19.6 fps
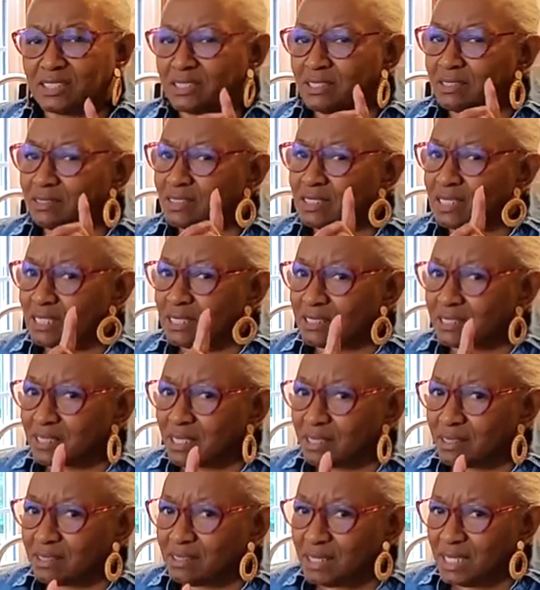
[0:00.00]
and there's
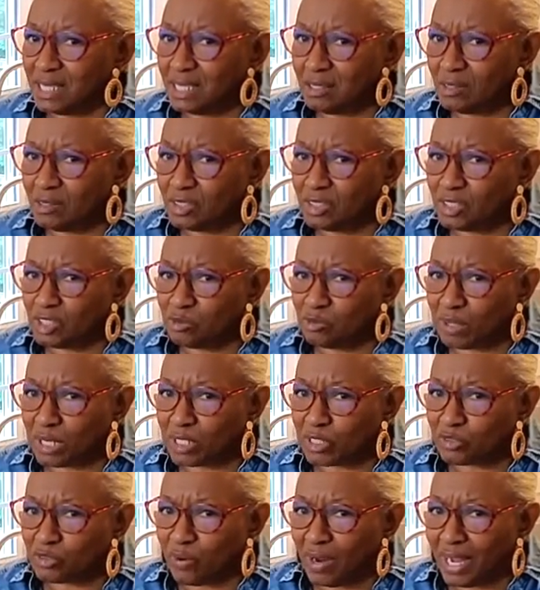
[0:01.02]
just a little too
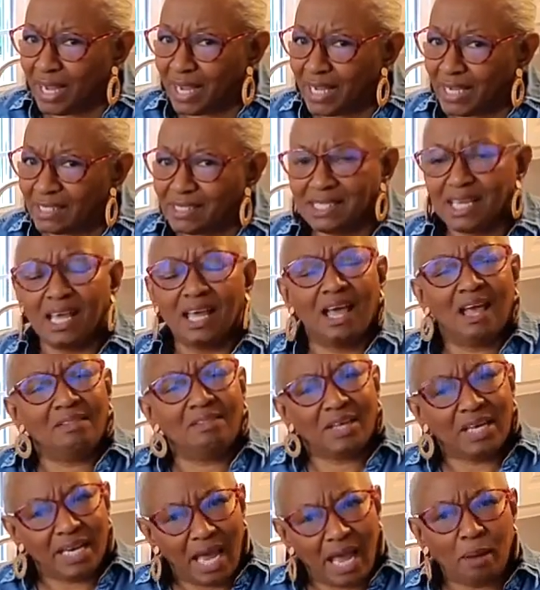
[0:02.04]
much rain,
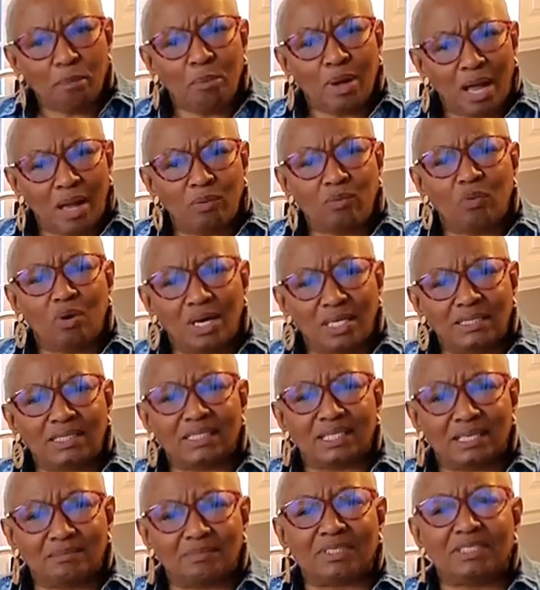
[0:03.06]
then I might
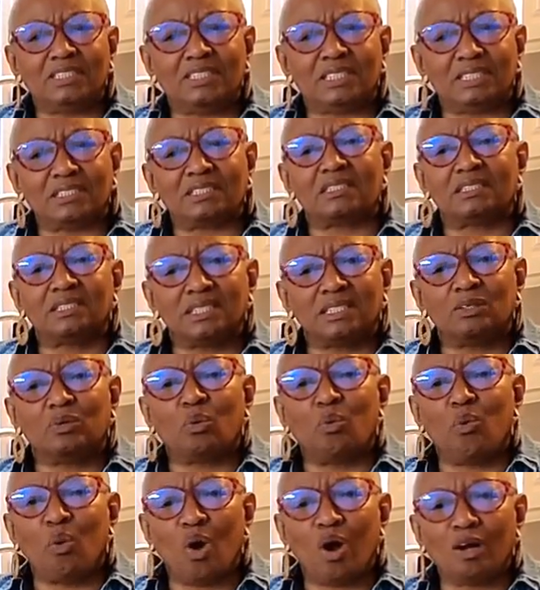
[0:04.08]
want something just a
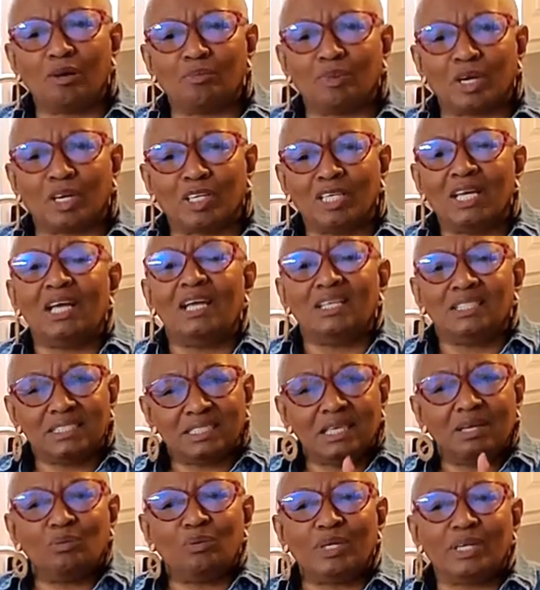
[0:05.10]
little warmer.
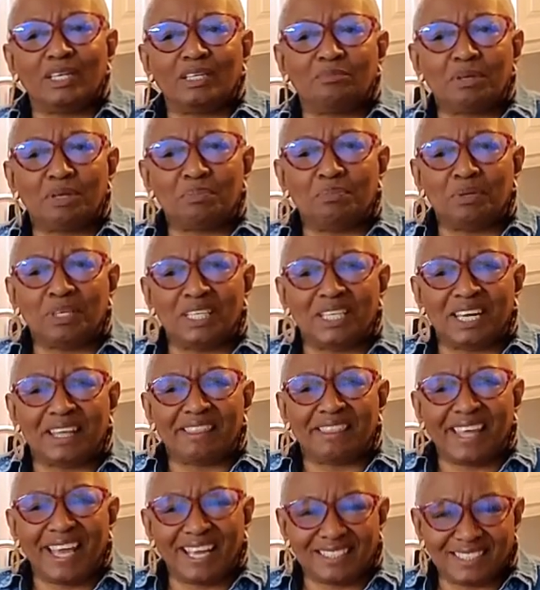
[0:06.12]
So we're going to be
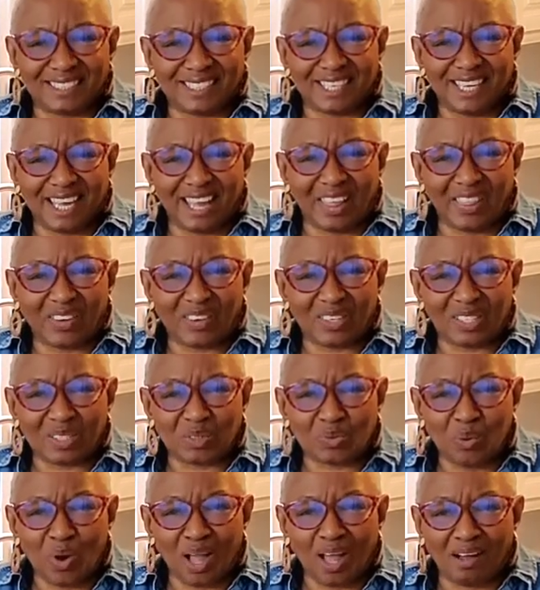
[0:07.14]
putting that together
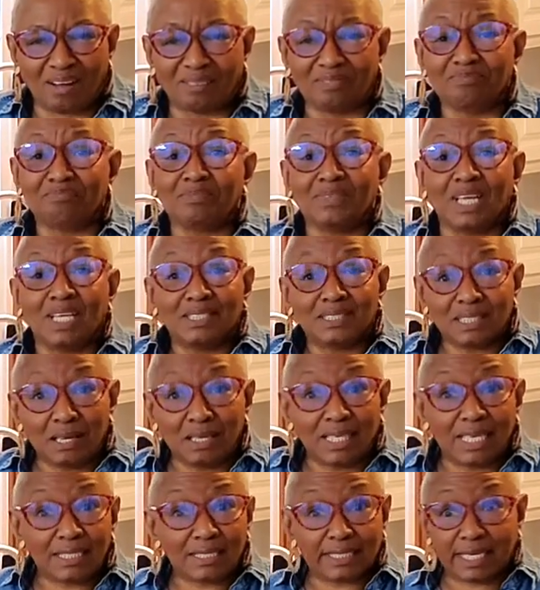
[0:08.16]
as well.
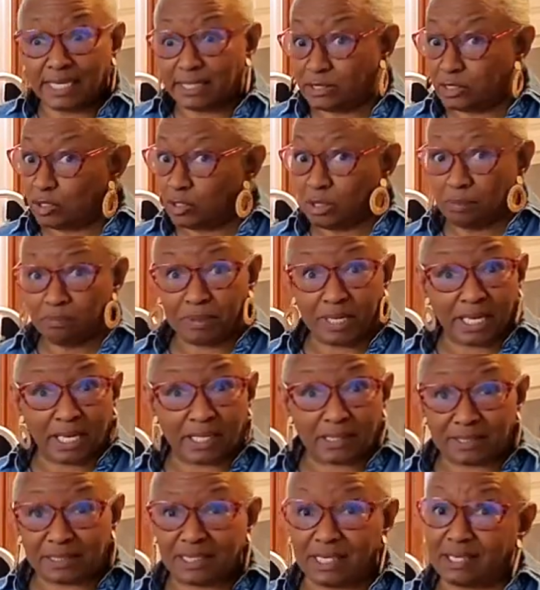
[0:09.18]
So let's get to it
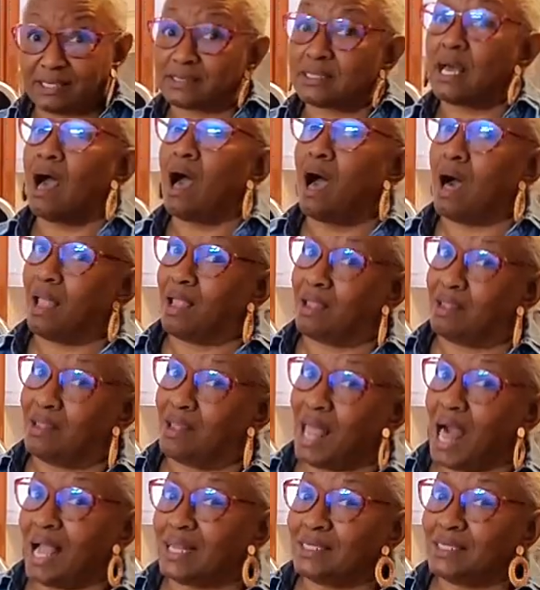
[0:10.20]
because there's a
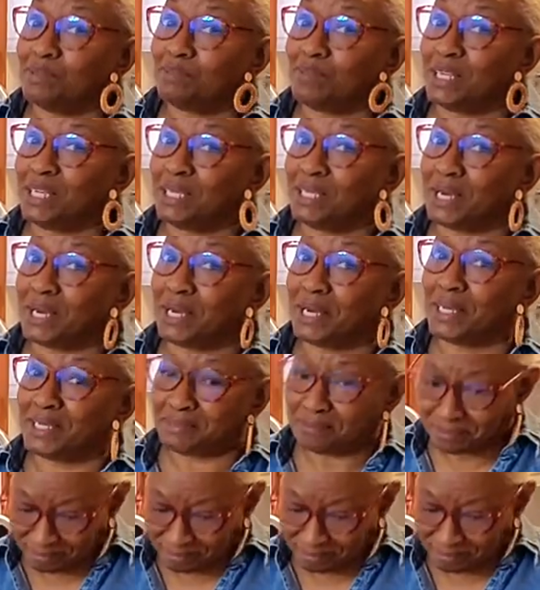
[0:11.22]
lot to be done.